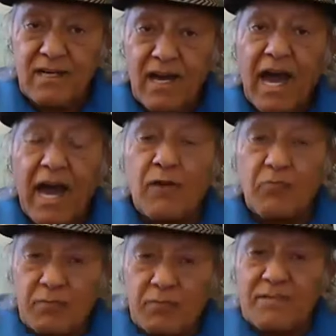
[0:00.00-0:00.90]
And
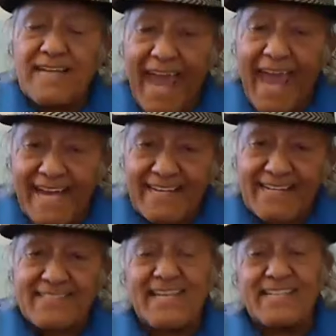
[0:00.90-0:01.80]
1 minute anger
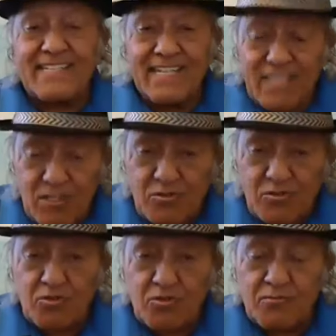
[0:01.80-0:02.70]
can reduce
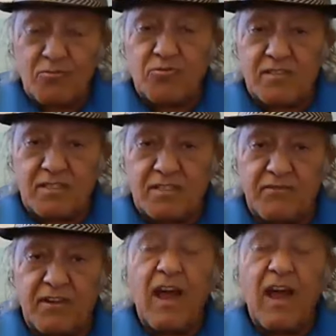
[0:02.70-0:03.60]
your immune system
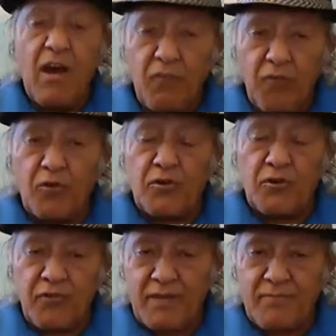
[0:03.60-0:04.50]
for 4 to
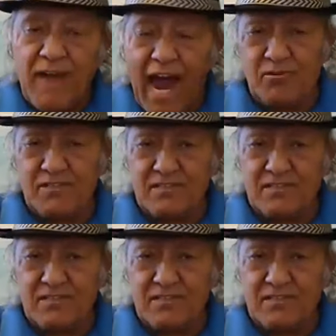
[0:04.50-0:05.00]
5 hours.